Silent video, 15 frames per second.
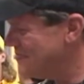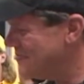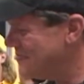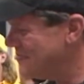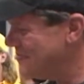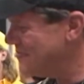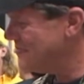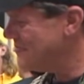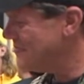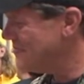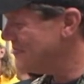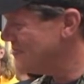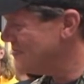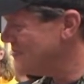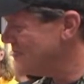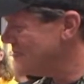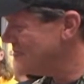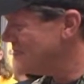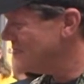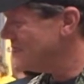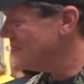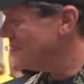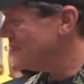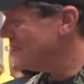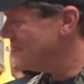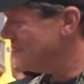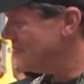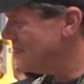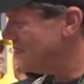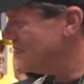
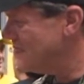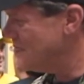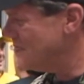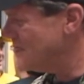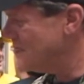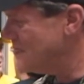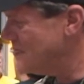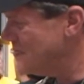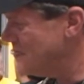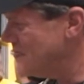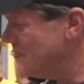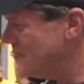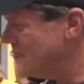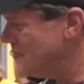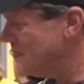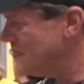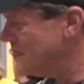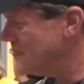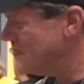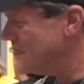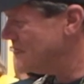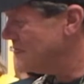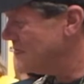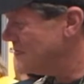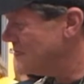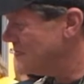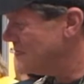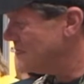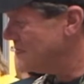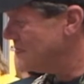
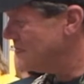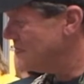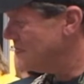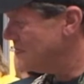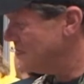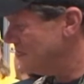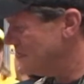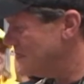(silent)